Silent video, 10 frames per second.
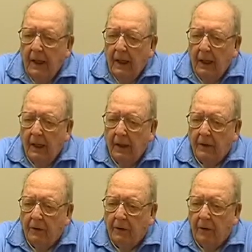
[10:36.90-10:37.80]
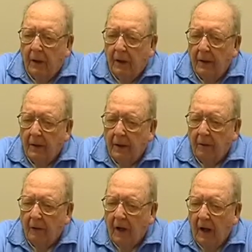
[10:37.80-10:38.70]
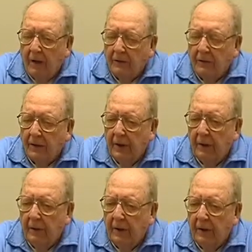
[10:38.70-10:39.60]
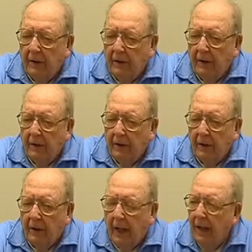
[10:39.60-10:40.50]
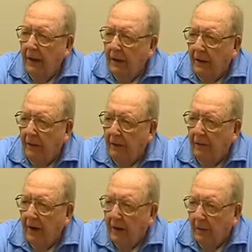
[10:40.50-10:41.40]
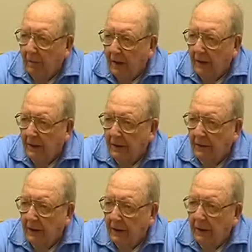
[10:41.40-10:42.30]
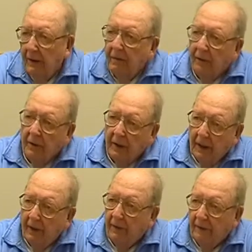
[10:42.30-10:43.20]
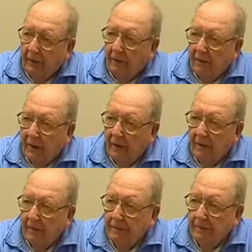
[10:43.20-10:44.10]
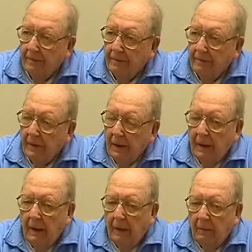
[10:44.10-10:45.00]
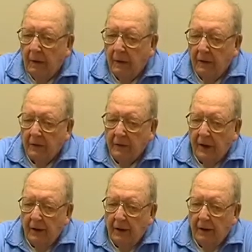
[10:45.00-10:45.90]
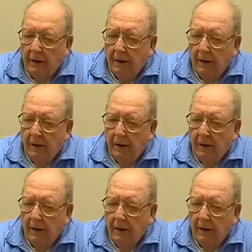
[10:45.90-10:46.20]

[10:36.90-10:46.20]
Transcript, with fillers: uh, to uh, Gilbert Islands that, with, that had the fighter planes for the airfield there, because uh,